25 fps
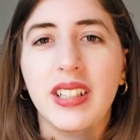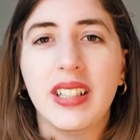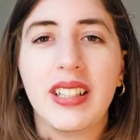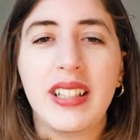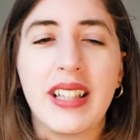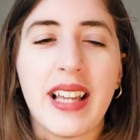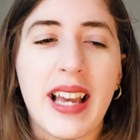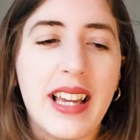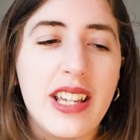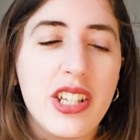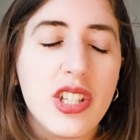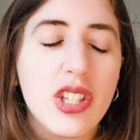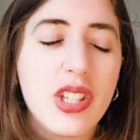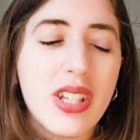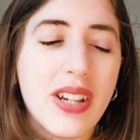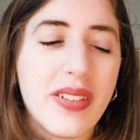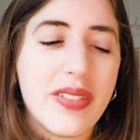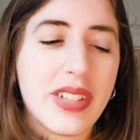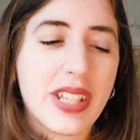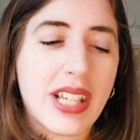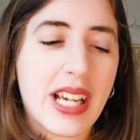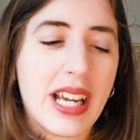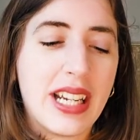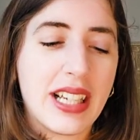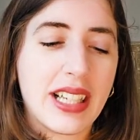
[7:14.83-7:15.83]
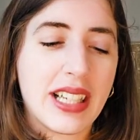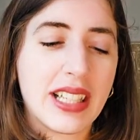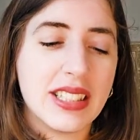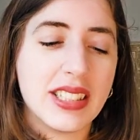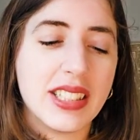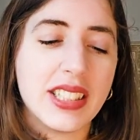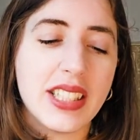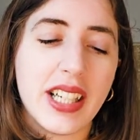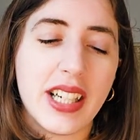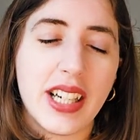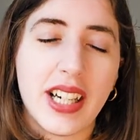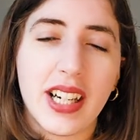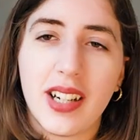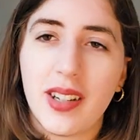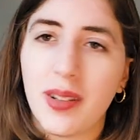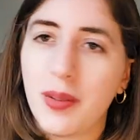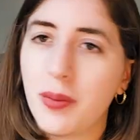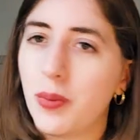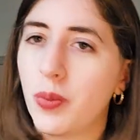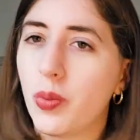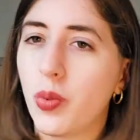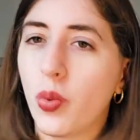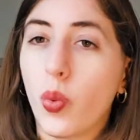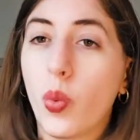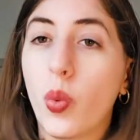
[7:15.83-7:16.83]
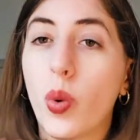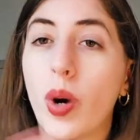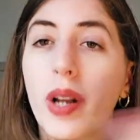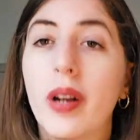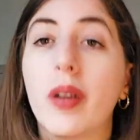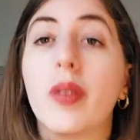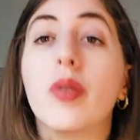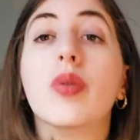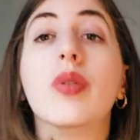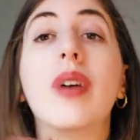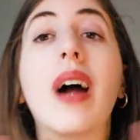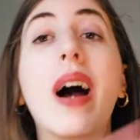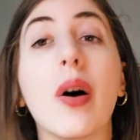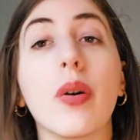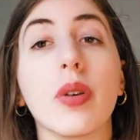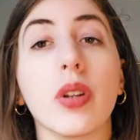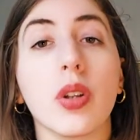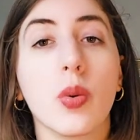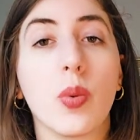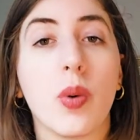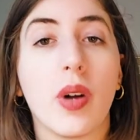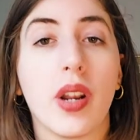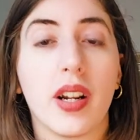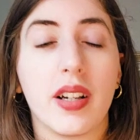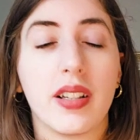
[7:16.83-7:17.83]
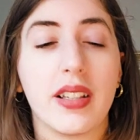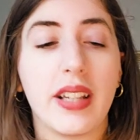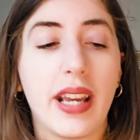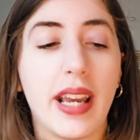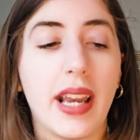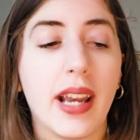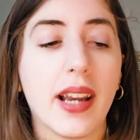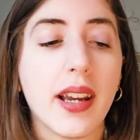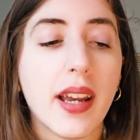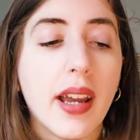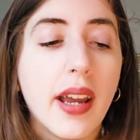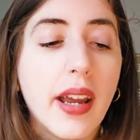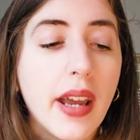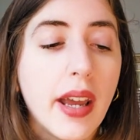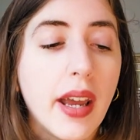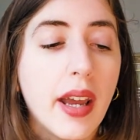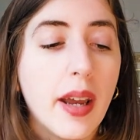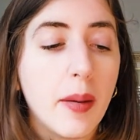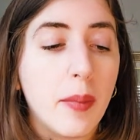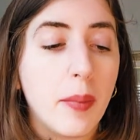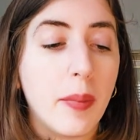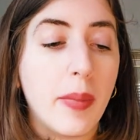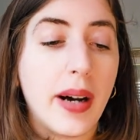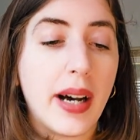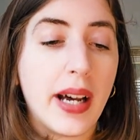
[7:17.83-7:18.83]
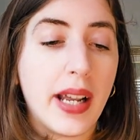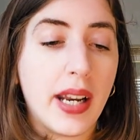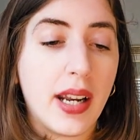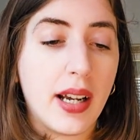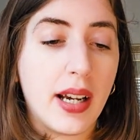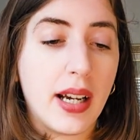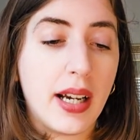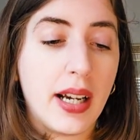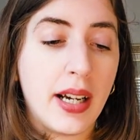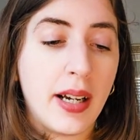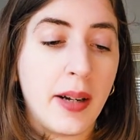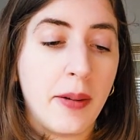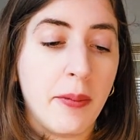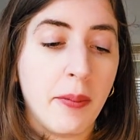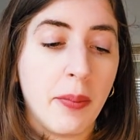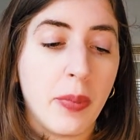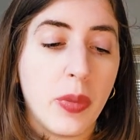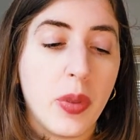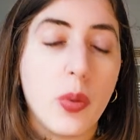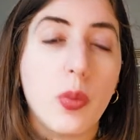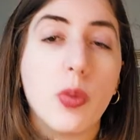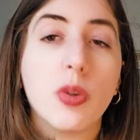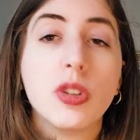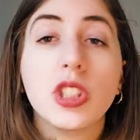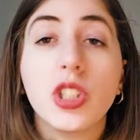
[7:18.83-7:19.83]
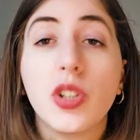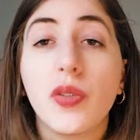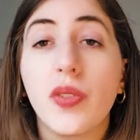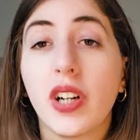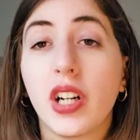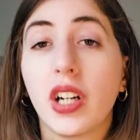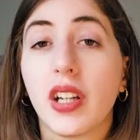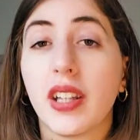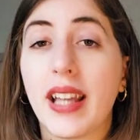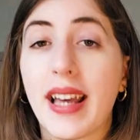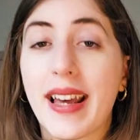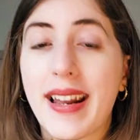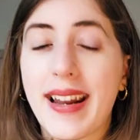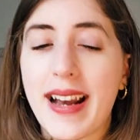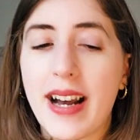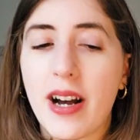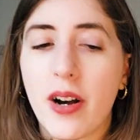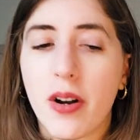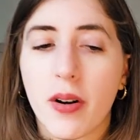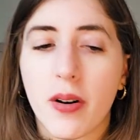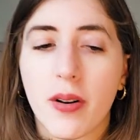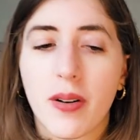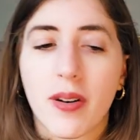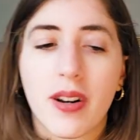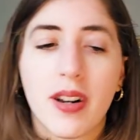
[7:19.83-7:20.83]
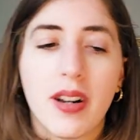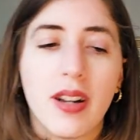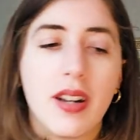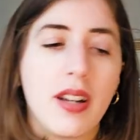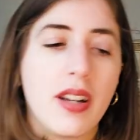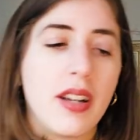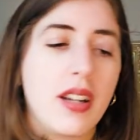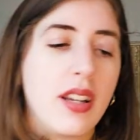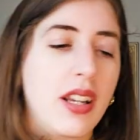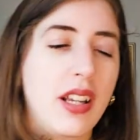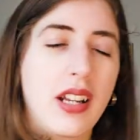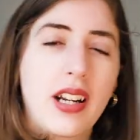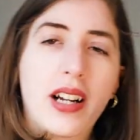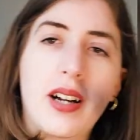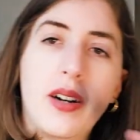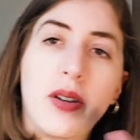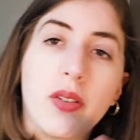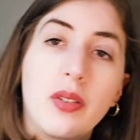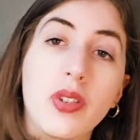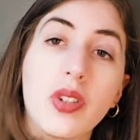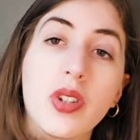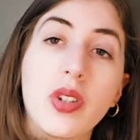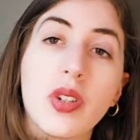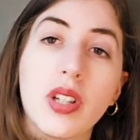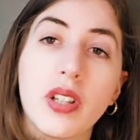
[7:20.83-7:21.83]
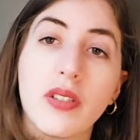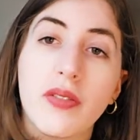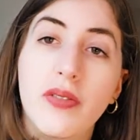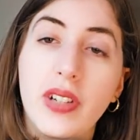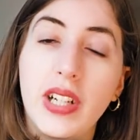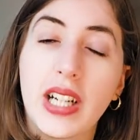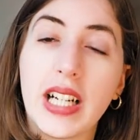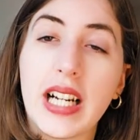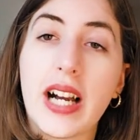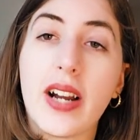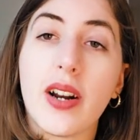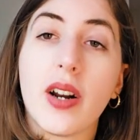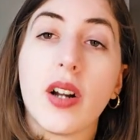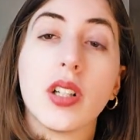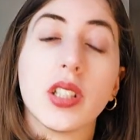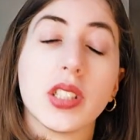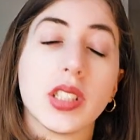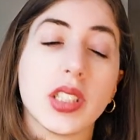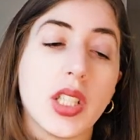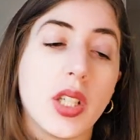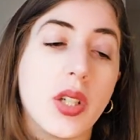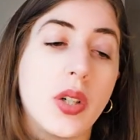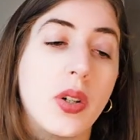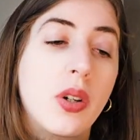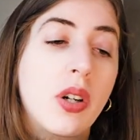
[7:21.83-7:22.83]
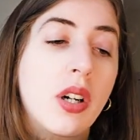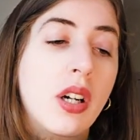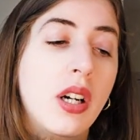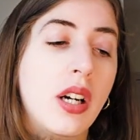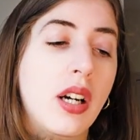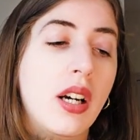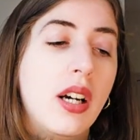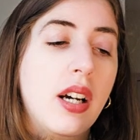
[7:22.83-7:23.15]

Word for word: yeah, you do have to kind of consider what route you want to take. But um, once you figure that out, you know, you can figure out also